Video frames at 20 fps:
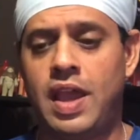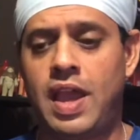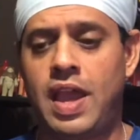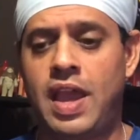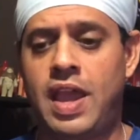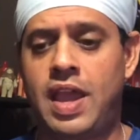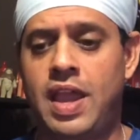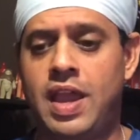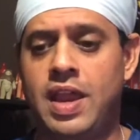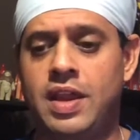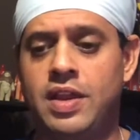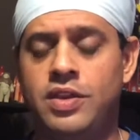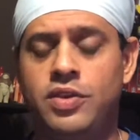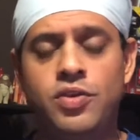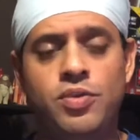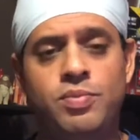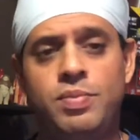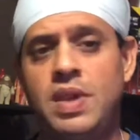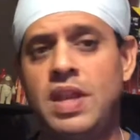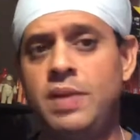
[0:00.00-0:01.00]
and
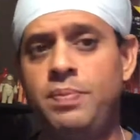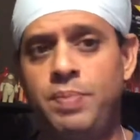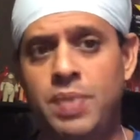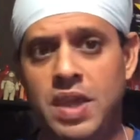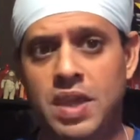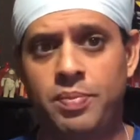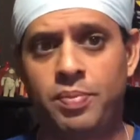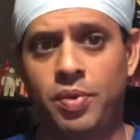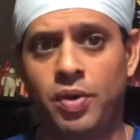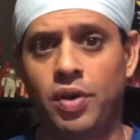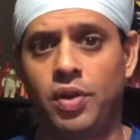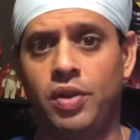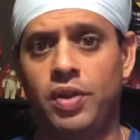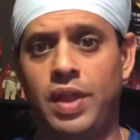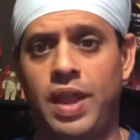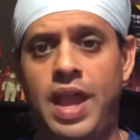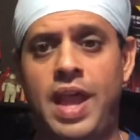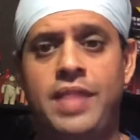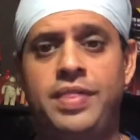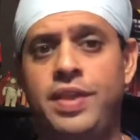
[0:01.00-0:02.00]
you meet
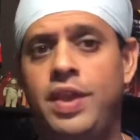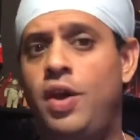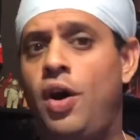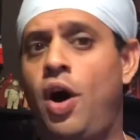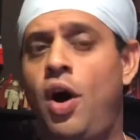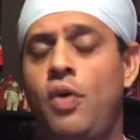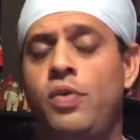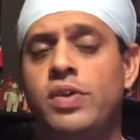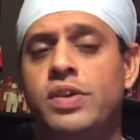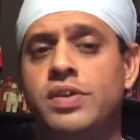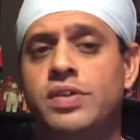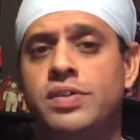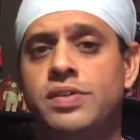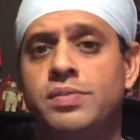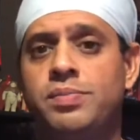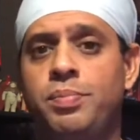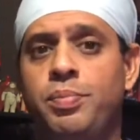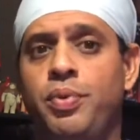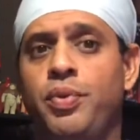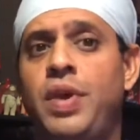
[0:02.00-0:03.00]
people and they always
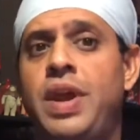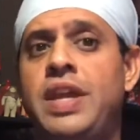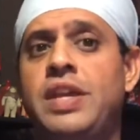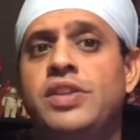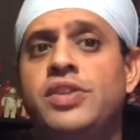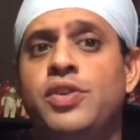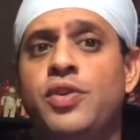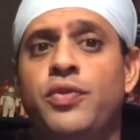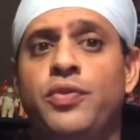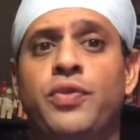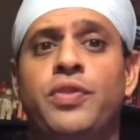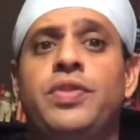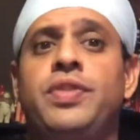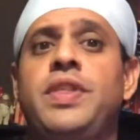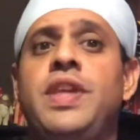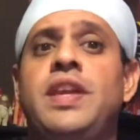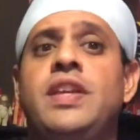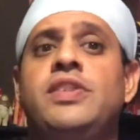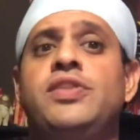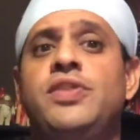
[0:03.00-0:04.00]
praise you for
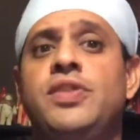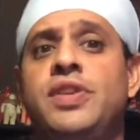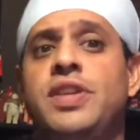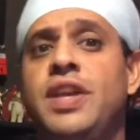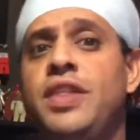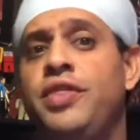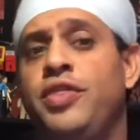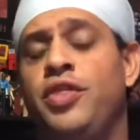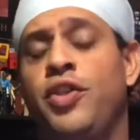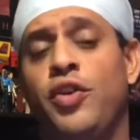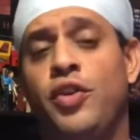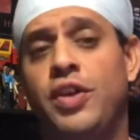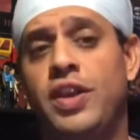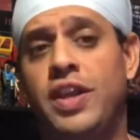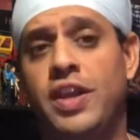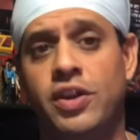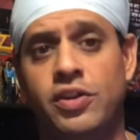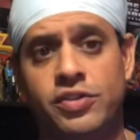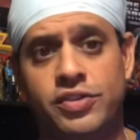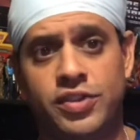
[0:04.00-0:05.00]
things you did 30
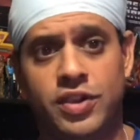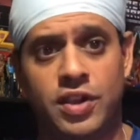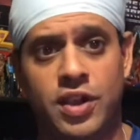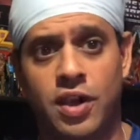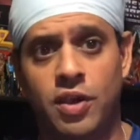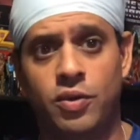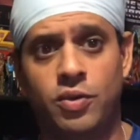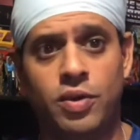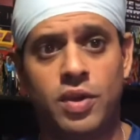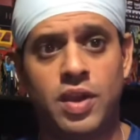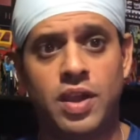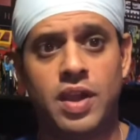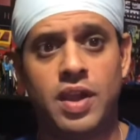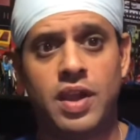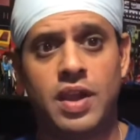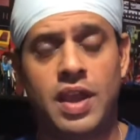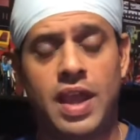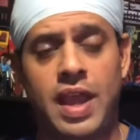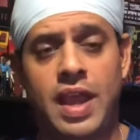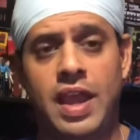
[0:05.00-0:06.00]
years ago.
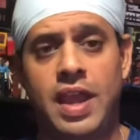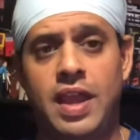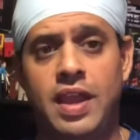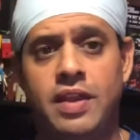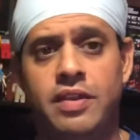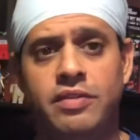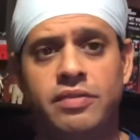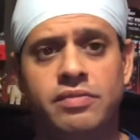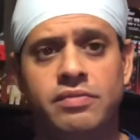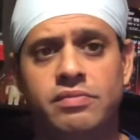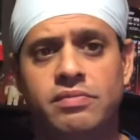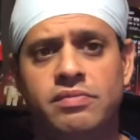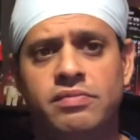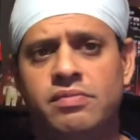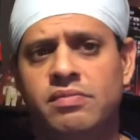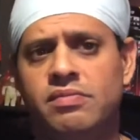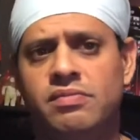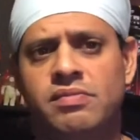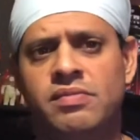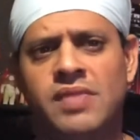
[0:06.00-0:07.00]
And
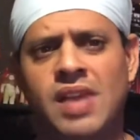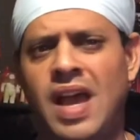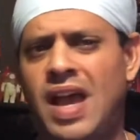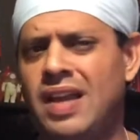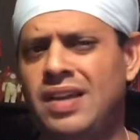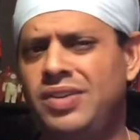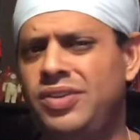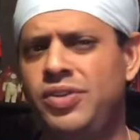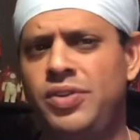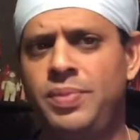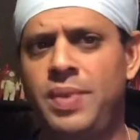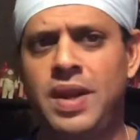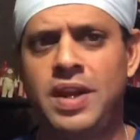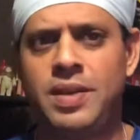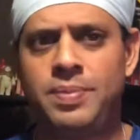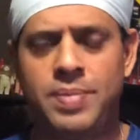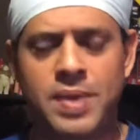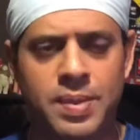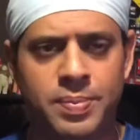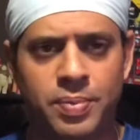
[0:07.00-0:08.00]
not too
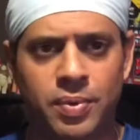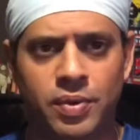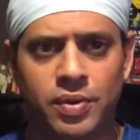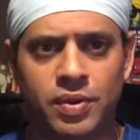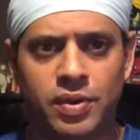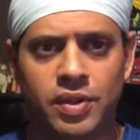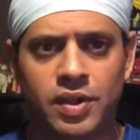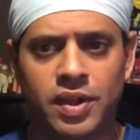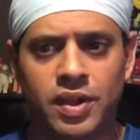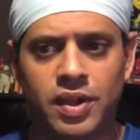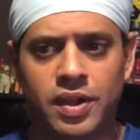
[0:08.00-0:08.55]
many people